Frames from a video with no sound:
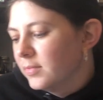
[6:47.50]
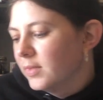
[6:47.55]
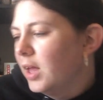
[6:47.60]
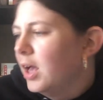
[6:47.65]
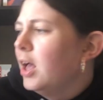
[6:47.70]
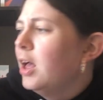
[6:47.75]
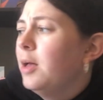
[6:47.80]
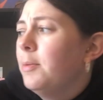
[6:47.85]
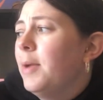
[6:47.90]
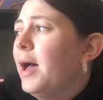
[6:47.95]

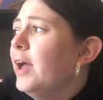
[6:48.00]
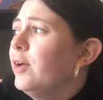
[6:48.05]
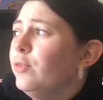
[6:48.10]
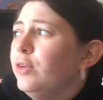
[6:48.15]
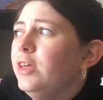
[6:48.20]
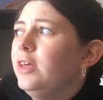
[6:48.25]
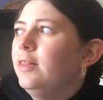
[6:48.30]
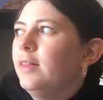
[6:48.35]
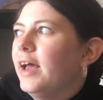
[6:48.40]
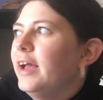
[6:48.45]
I
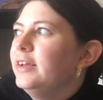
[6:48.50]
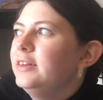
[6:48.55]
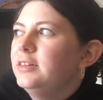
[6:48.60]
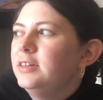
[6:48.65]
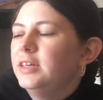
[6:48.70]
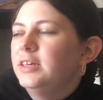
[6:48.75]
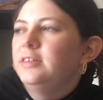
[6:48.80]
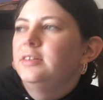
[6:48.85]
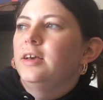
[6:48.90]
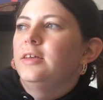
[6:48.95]
really liked
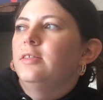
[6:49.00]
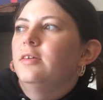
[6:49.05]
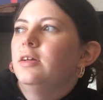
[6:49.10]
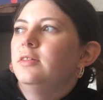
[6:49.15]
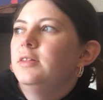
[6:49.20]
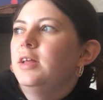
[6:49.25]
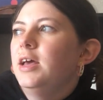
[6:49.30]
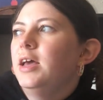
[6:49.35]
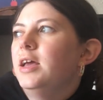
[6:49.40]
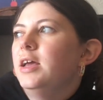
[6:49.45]
this. I thought
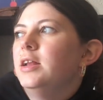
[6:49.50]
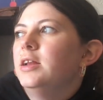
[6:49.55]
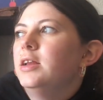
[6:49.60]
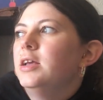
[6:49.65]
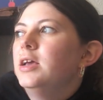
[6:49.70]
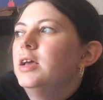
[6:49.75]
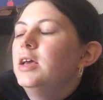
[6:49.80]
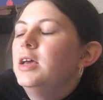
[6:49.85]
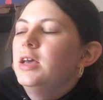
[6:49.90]
that